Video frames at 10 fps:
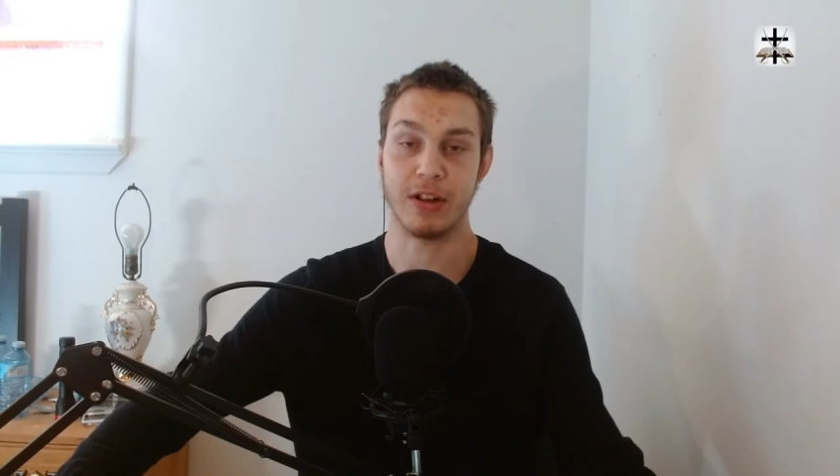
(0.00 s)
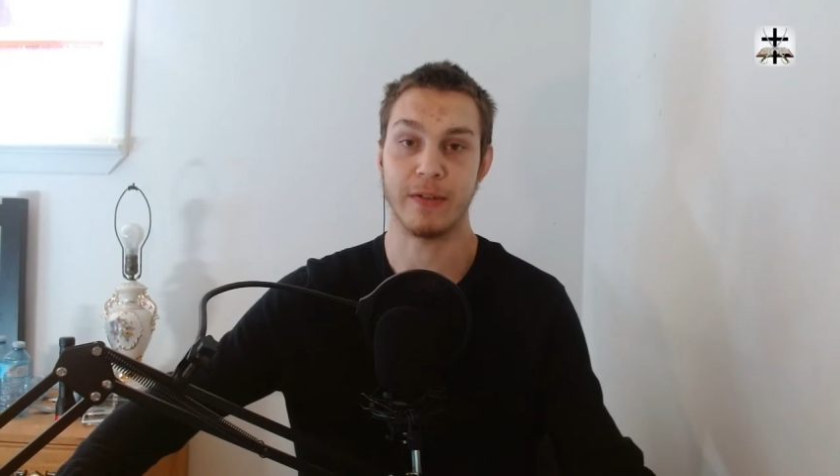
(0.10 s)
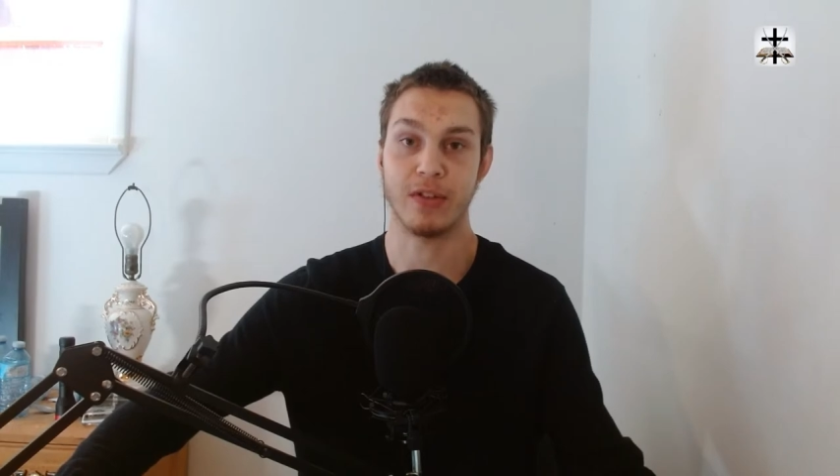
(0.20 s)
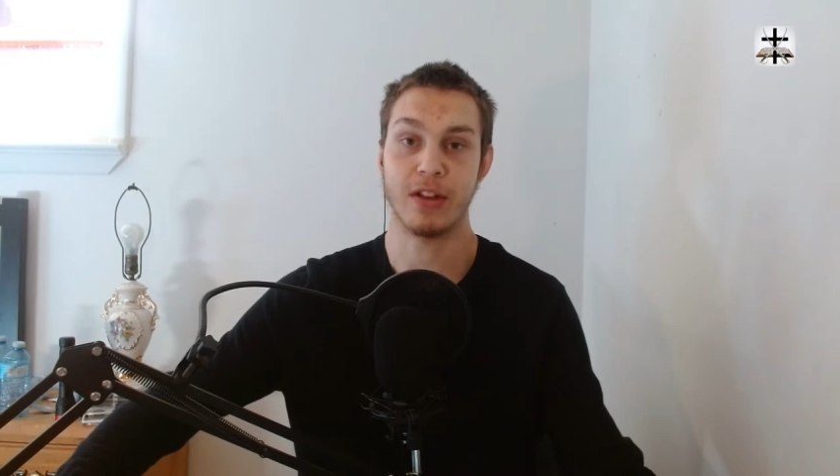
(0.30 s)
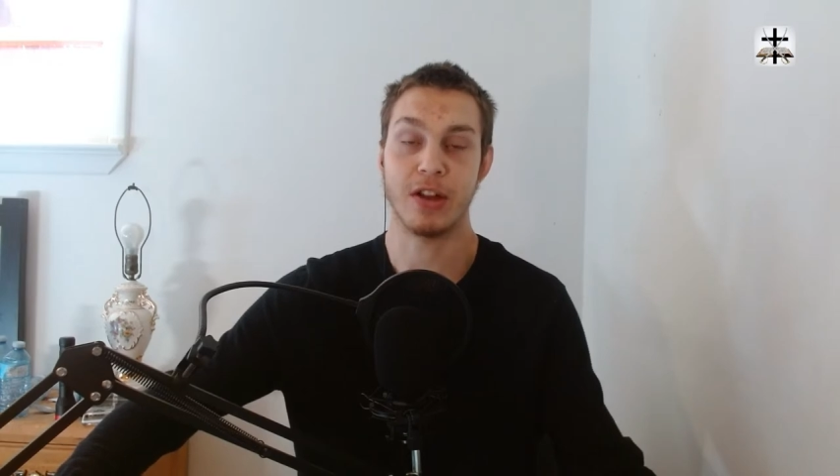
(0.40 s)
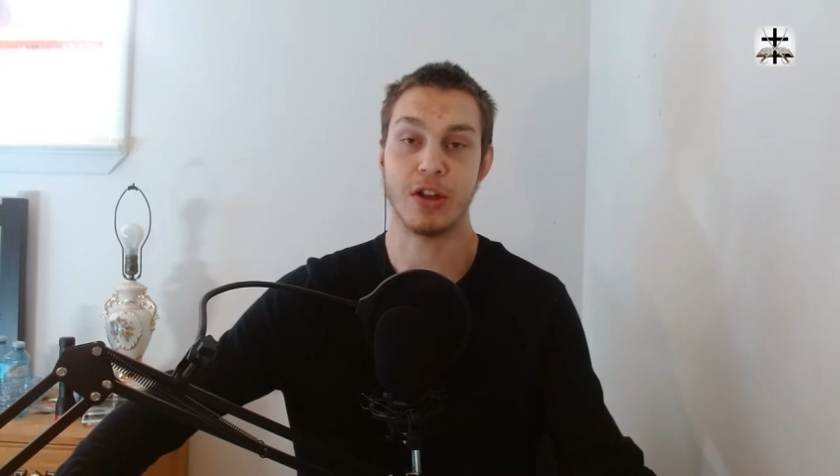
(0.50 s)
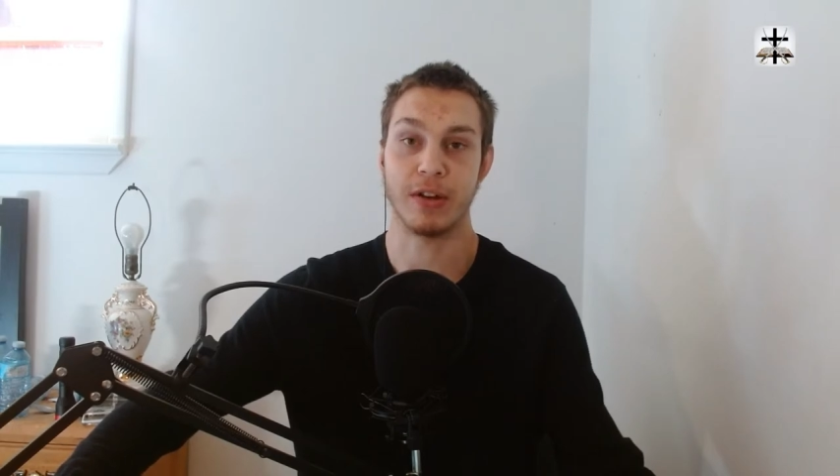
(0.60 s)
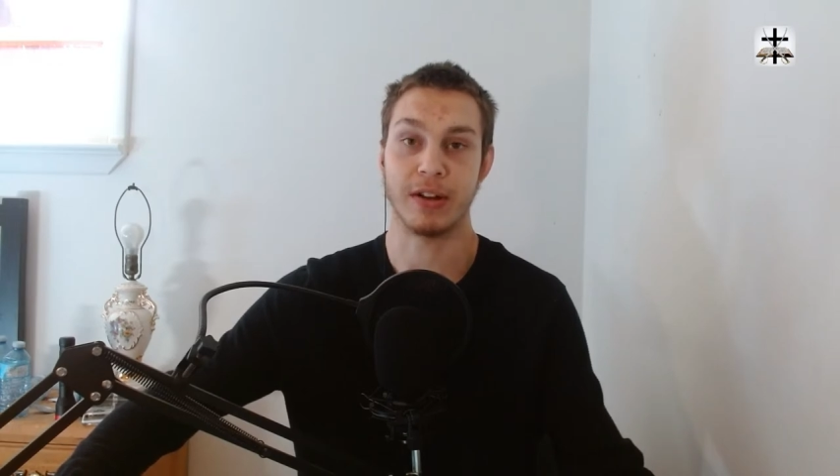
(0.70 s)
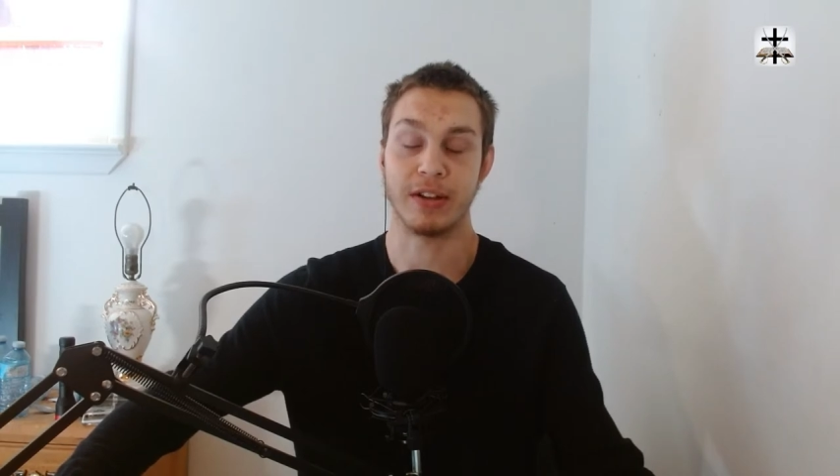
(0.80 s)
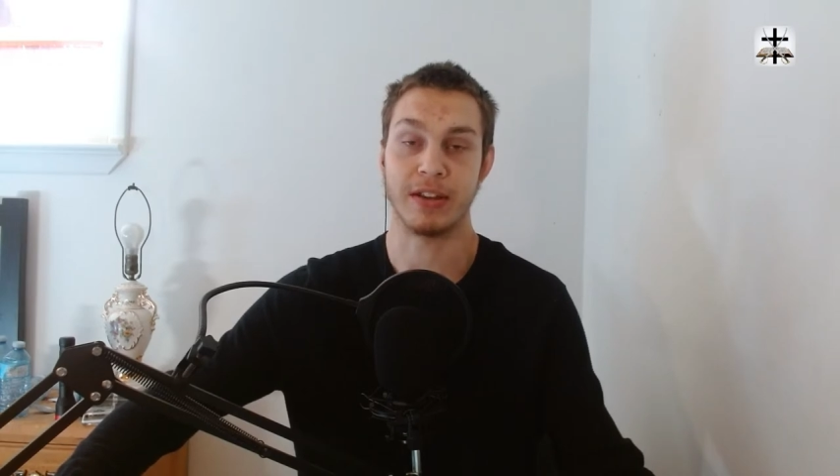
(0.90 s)
You have
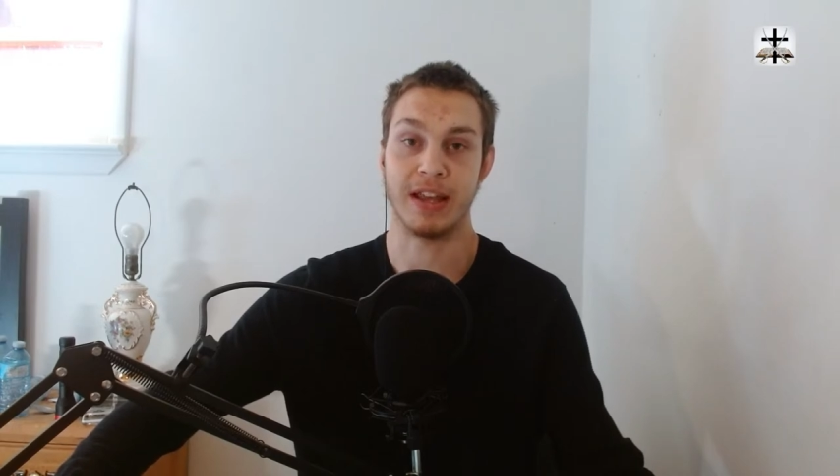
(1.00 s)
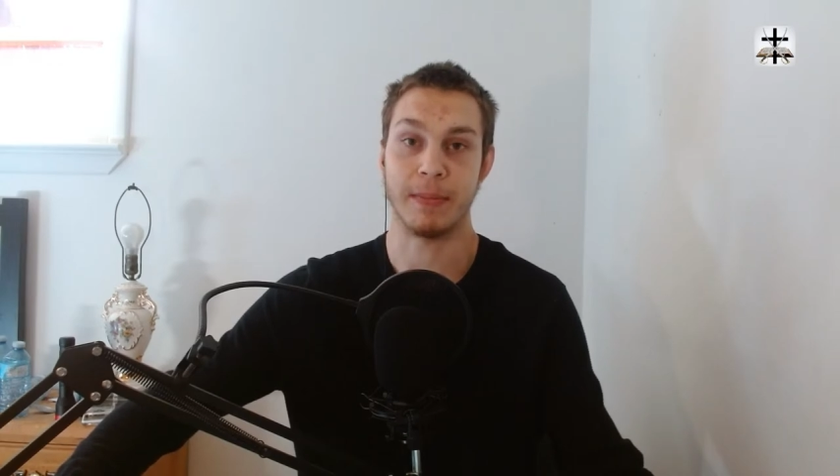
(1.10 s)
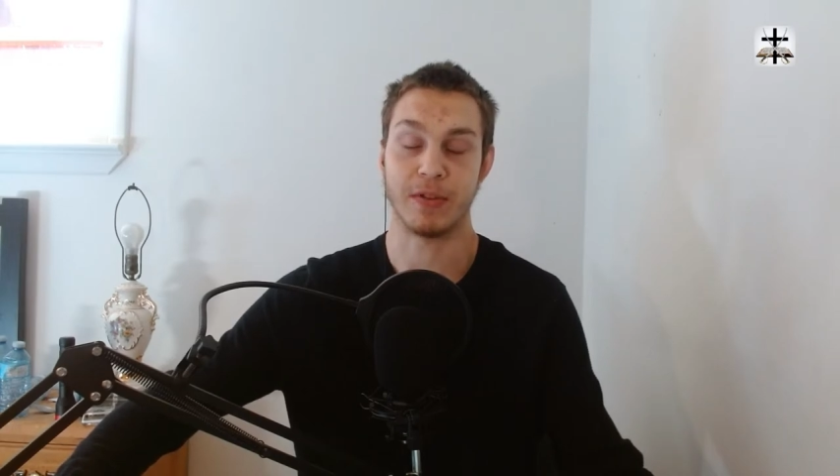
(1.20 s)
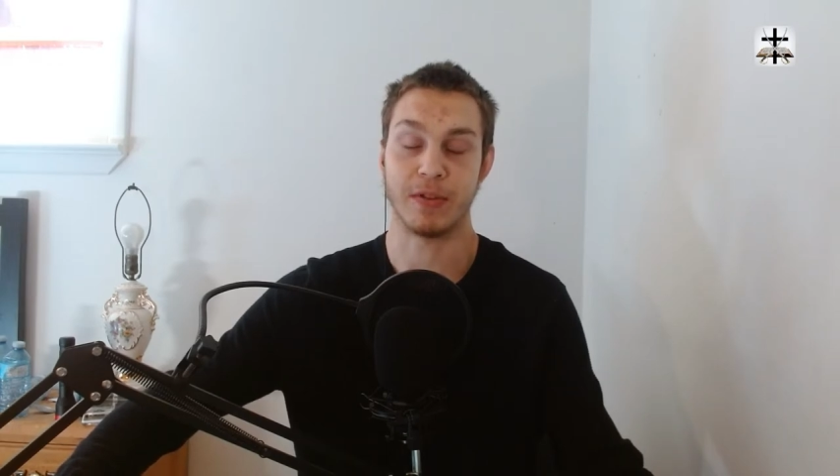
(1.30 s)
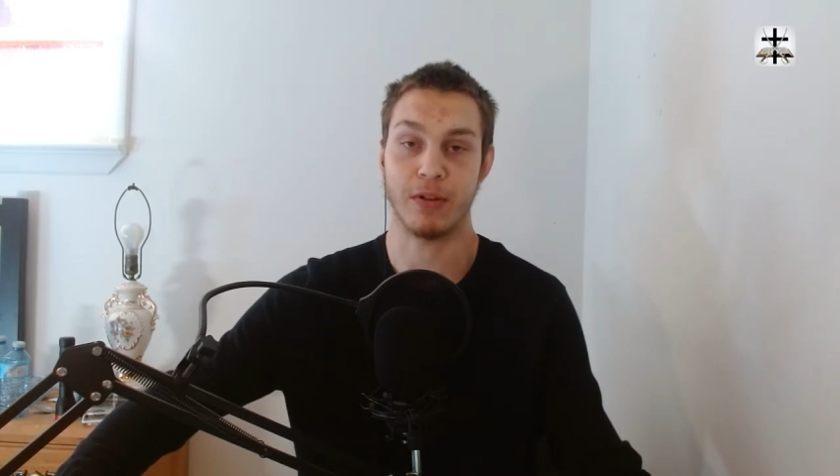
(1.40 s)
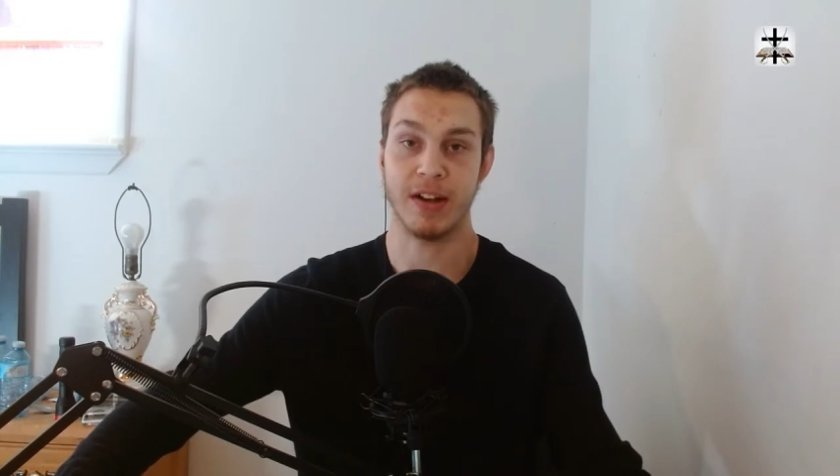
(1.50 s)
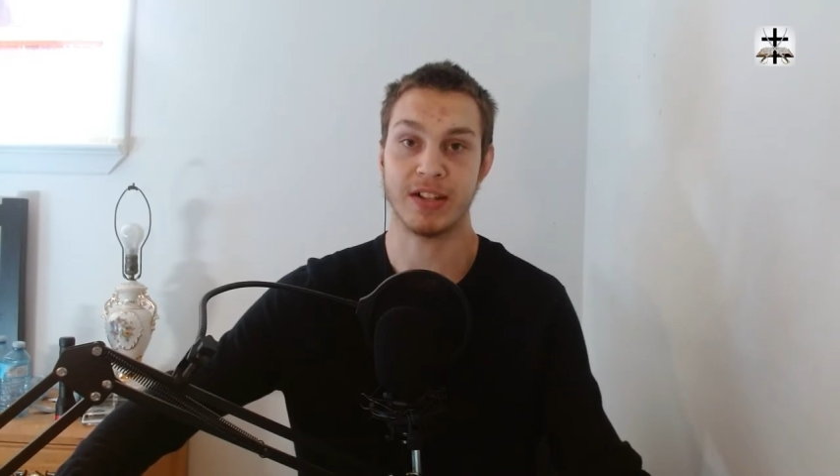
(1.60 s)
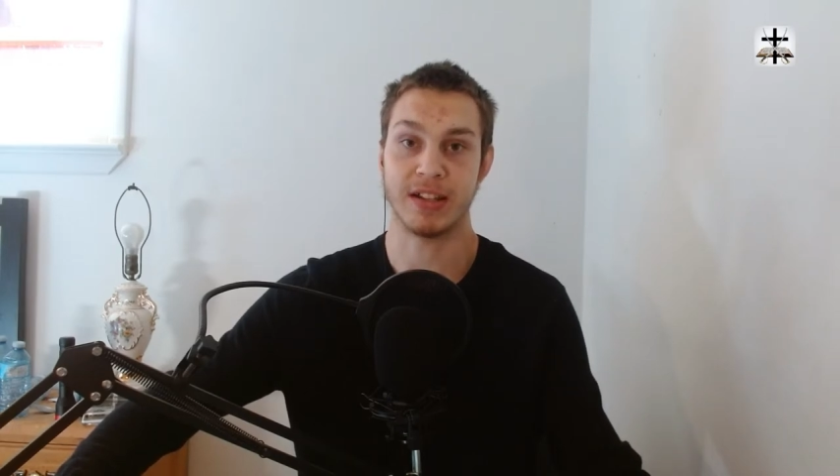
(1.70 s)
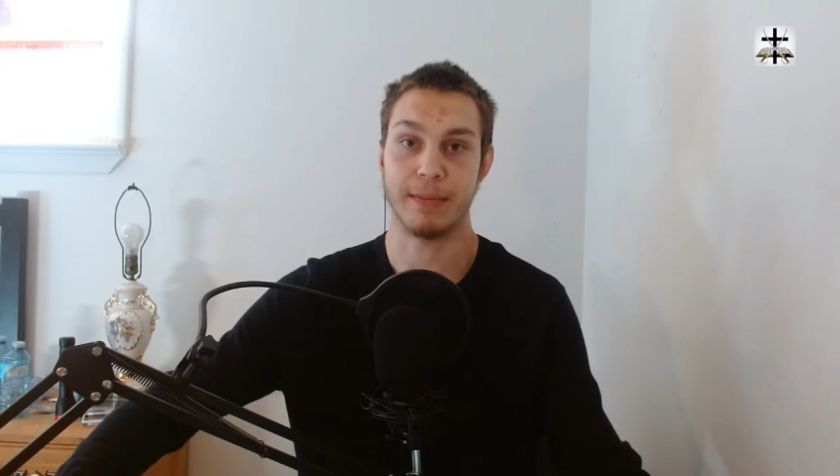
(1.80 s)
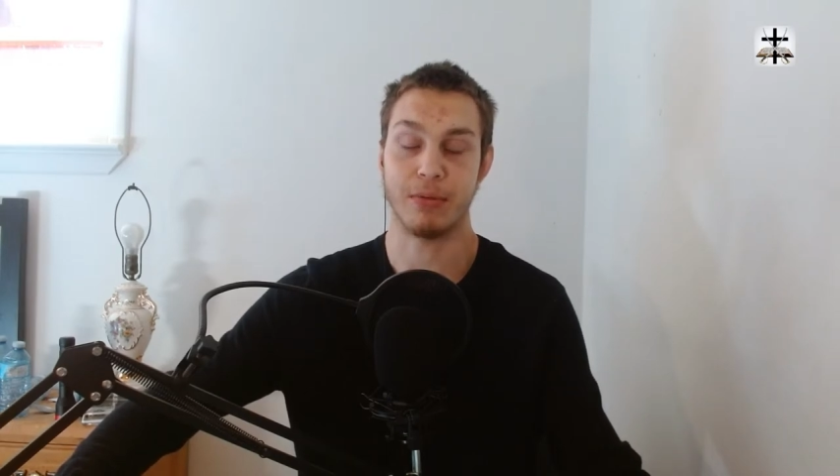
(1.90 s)
you're in the image of
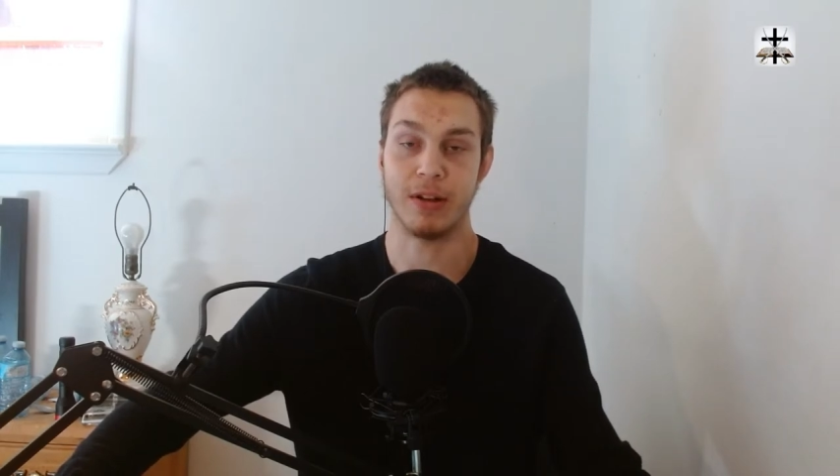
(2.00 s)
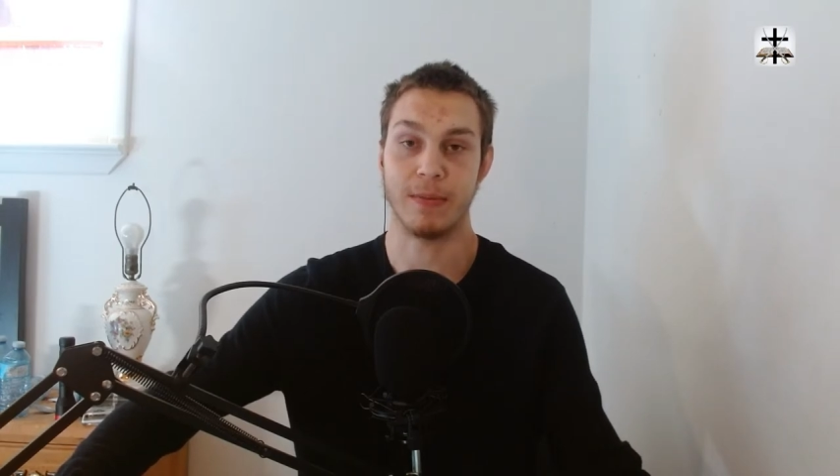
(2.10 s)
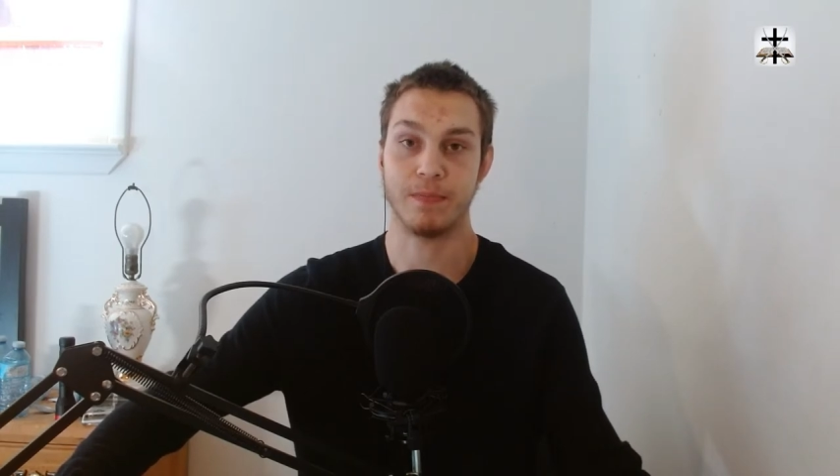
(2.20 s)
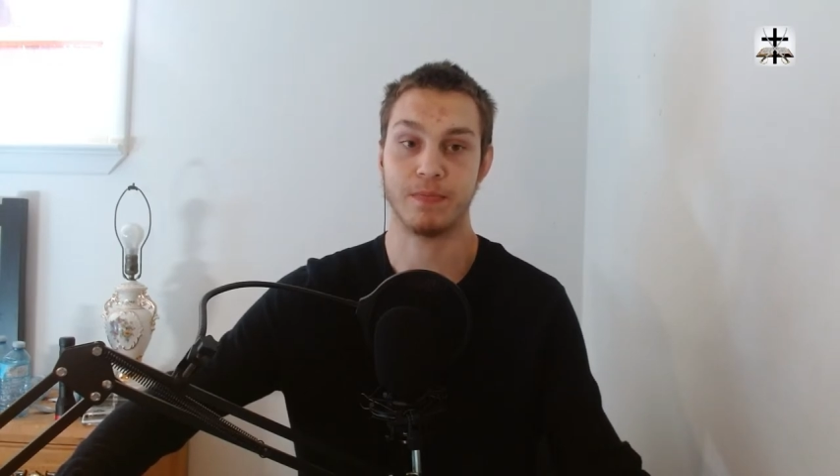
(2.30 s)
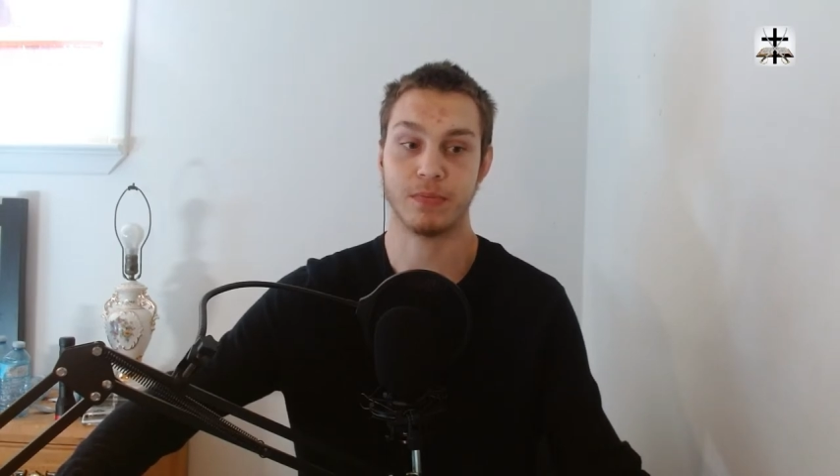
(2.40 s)
Christ at that point.